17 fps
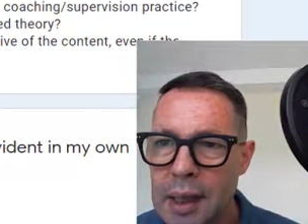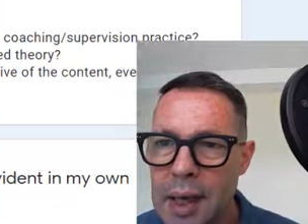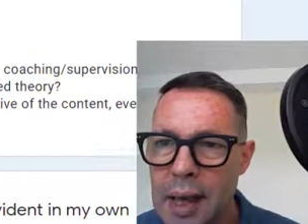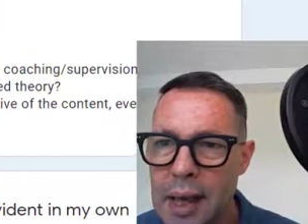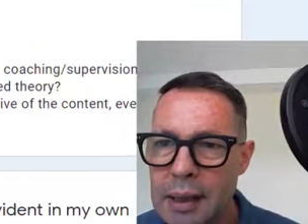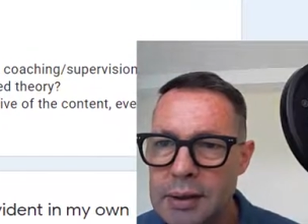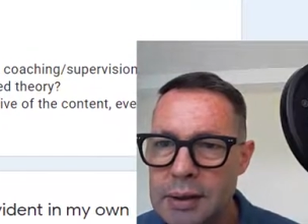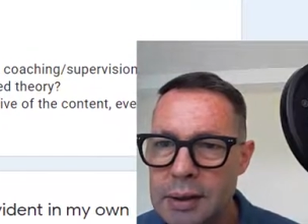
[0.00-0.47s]

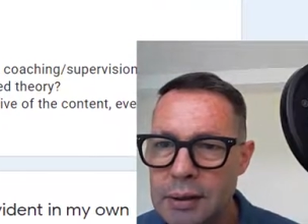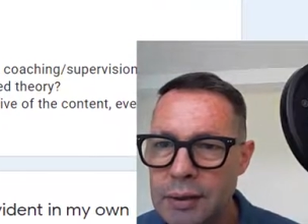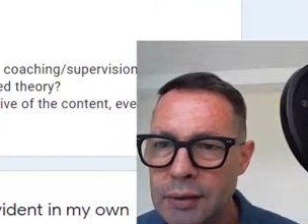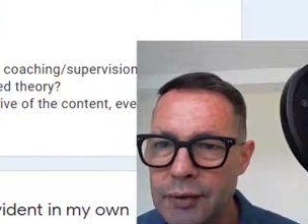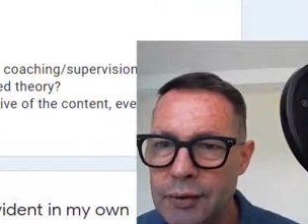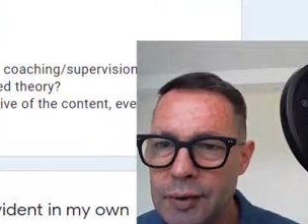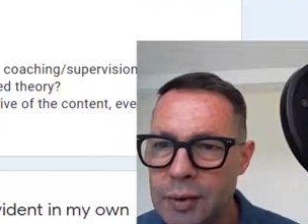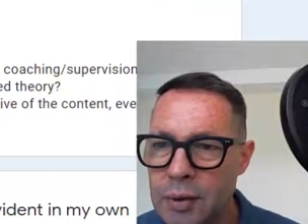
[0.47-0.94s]
ask
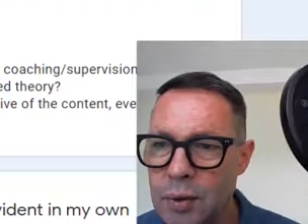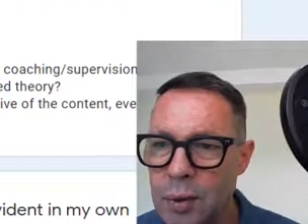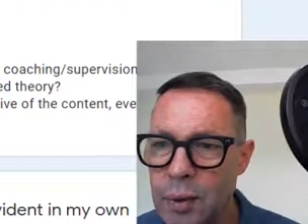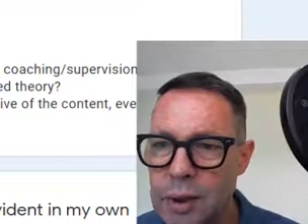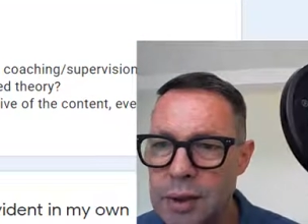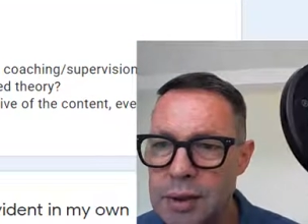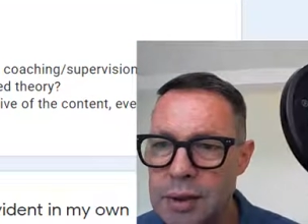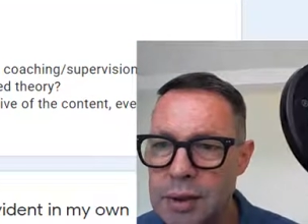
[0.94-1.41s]
you a few
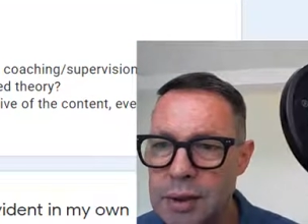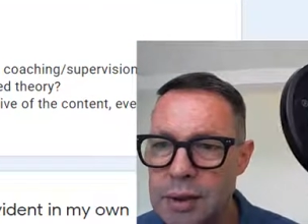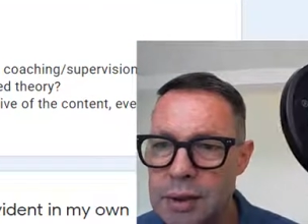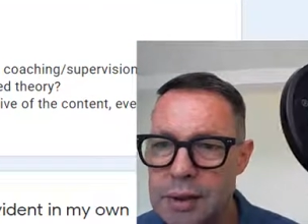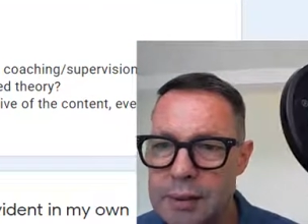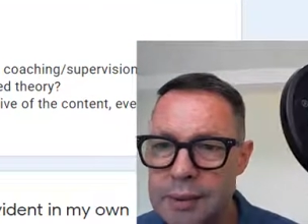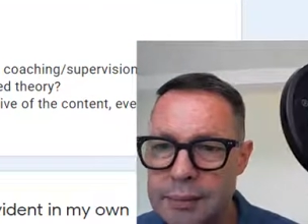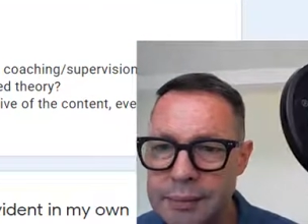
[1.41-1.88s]

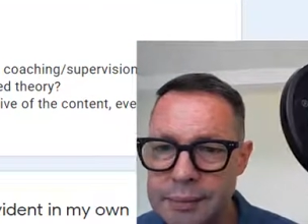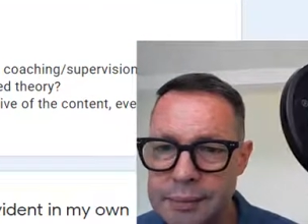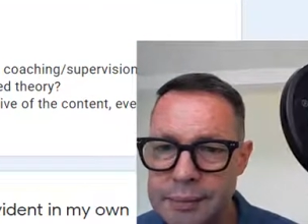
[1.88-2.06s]
questions,